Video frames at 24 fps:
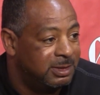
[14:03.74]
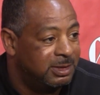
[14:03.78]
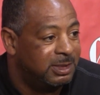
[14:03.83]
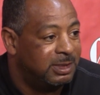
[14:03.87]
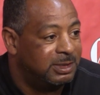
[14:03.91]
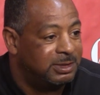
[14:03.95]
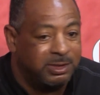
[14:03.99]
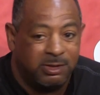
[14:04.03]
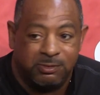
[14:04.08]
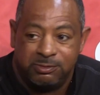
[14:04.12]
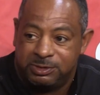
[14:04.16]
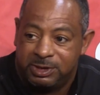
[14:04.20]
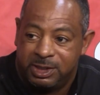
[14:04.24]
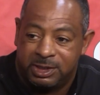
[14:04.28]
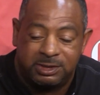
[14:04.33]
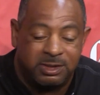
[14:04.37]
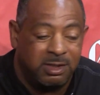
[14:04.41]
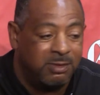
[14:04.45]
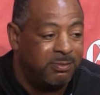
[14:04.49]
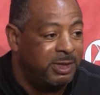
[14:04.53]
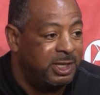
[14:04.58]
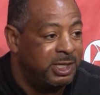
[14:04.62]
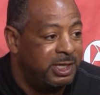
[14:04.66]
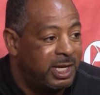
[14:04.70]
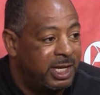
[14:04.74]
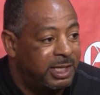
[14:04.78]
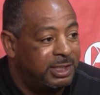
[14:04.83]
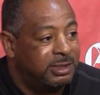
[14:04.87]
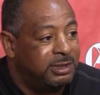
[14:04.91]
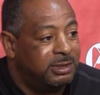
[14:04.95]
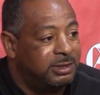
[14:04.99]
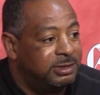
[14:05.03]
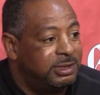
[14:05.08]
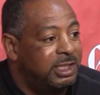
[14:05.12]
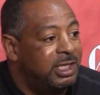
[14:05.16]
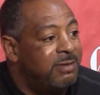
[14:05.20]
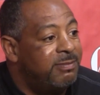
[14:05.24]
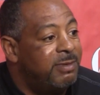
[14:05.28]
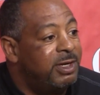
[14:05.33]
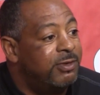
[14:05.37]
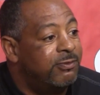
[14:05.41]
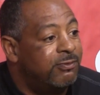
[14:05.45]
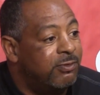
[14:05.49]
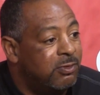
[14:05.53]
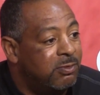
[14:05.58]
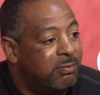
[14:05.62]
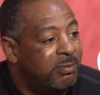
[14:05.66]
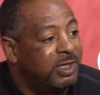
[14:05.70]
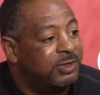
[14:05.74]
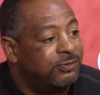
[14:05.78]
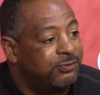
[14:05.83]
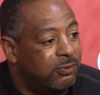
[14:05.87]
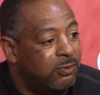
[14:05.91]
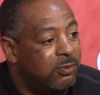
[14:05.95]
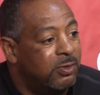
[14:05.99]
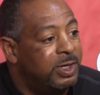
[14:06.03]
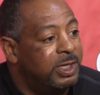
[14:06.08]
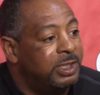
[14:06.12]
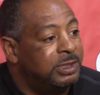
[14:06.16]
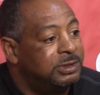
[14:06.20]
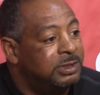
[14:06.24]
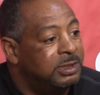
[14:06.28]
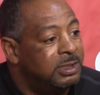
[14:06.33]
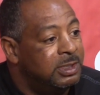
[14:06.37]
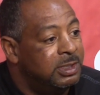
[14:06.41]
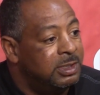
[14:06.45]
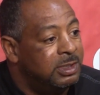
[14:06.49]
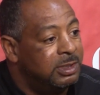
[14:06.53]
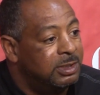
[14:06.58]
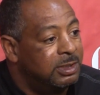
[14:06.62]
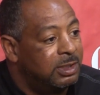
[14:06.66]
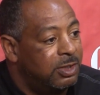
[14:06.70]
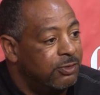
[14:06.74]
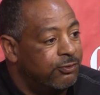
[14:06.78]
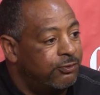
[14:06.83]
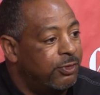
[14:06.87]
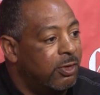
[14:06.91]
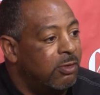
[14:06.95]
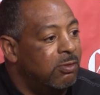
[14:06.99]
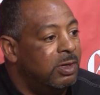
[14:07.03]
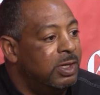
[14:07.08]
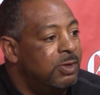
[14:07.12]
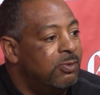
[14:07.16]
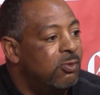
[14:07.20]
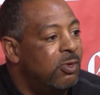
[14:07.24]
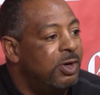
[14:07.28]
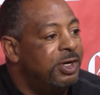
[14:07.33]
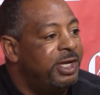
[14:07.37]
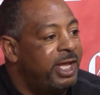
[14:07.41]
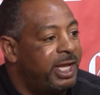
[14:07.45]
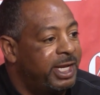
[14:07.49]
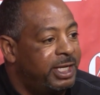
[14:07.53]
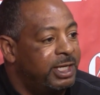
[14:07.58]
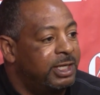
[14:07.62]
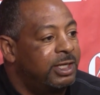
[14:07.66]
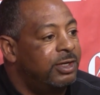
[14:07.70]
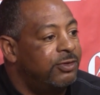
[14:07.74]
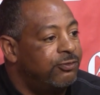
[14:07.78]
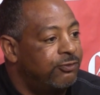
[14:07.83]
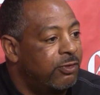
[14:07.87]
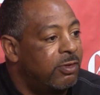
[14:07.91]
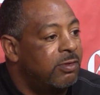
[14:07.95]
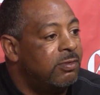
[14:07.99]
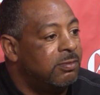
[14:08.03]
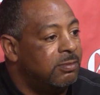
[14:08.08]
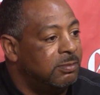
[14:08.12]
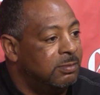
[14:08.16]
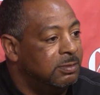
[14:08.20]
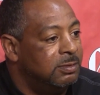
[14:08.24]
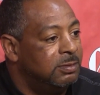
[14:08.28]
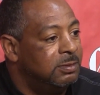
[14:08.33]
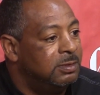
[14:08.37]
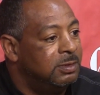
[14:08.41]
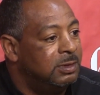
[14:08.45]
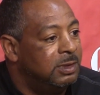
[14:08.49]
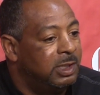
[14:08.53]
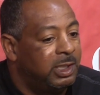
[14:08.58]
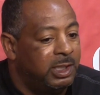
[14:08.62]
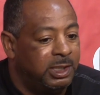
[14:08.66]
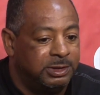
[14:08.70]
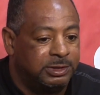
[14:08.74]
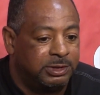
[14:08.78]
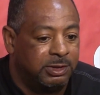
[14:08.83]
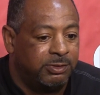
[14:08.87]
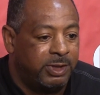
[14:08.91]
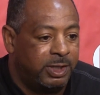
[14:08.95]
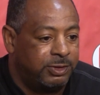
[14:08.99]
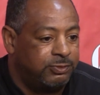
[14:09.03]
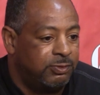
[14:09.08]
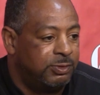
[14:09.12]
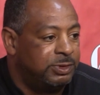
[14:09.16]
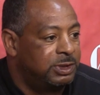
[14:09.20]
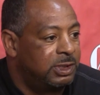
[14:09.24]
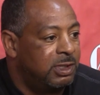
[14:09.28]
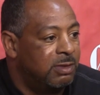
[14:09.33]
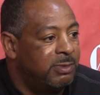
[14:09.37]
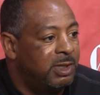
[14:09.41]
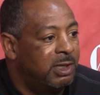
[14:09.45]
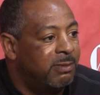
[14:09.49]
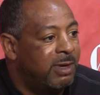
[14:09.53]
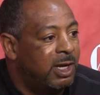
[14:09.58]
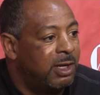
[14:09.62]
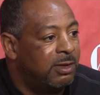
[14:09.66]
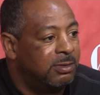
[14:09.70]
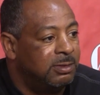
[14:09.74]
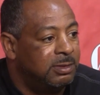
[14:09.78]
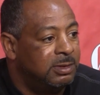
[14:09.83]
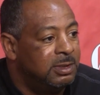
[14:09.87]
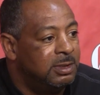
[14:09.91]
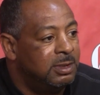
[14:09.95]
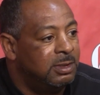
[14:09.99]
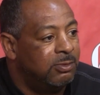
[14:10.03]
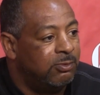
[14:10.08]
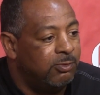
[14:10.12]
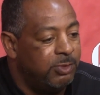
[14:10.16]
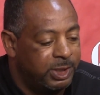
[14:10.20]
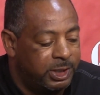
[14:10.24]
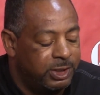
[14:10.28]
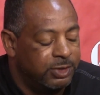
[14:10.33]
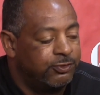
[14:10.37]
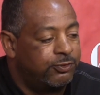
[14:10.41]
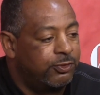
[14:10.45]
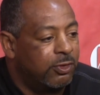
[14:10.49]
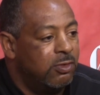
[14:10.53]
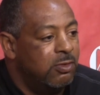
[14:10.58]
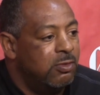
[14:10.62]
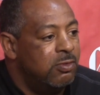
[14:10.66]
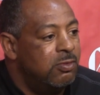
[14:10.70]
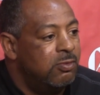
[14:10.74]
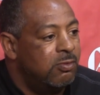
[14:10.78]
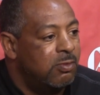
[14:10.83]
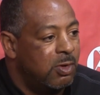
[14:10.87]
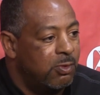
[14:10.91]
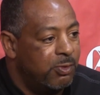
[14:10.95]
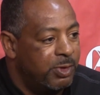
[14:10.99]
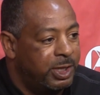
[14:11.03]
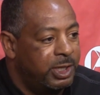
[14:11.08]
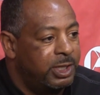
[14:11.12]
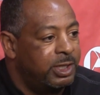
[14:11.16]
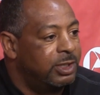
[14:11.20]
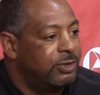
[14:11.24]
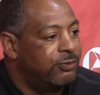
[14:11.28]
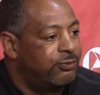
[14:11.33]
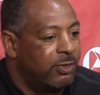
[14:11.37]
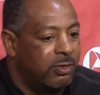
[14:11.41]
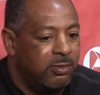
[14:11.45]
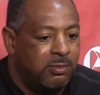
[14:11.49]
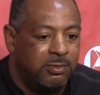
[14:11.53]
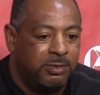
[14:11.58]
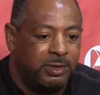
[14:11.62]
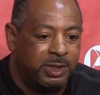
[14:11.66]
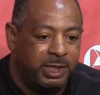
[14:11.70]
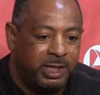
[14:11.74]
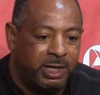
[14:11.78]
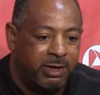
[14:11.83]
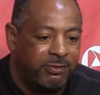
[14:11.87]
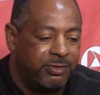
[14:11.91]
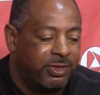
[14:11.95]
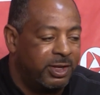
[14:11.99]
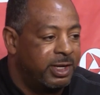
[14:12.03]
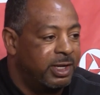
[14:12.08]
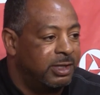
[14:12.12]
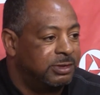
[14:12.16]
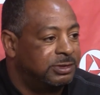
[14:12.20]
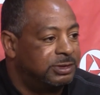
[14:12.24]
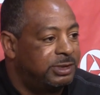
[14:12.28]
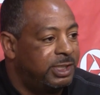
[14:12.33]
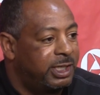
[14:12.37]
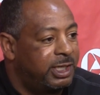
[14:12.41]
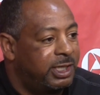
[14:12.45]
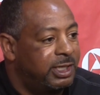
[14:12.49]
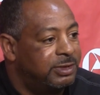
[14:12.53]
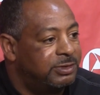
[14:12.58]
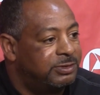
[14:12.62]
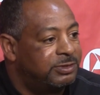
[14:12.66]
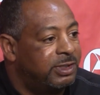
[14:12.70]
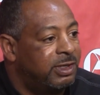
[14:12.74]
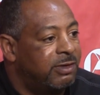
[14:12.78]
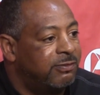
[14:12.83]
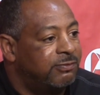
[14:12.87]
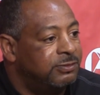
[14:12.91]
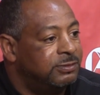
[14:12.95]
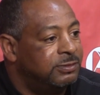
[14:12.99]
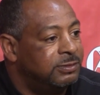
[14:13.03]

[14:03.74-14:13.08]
it's those that's going to be in that team meeting room as far as controlling what they can control. And so that's what it's going to be about. We control what we can control, and everything else will take care of itself.